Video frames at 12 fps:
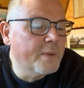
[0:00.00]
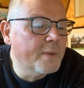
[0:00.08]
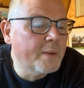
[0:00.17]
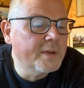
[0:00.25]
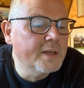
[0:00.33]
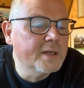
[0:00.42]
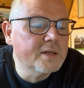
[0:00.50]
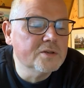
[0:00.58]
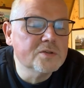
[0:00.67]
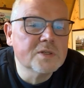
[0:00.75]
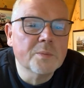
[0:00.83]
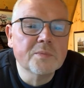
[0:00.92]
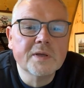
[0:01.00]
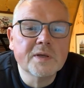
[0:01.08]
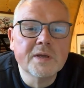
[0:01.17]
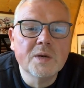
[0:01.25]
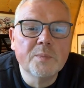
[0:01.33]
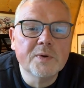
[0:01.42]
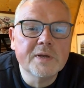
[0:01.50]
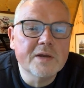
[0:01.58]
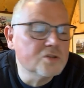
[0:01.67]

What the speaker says: Maybe he can do something here, but yeah,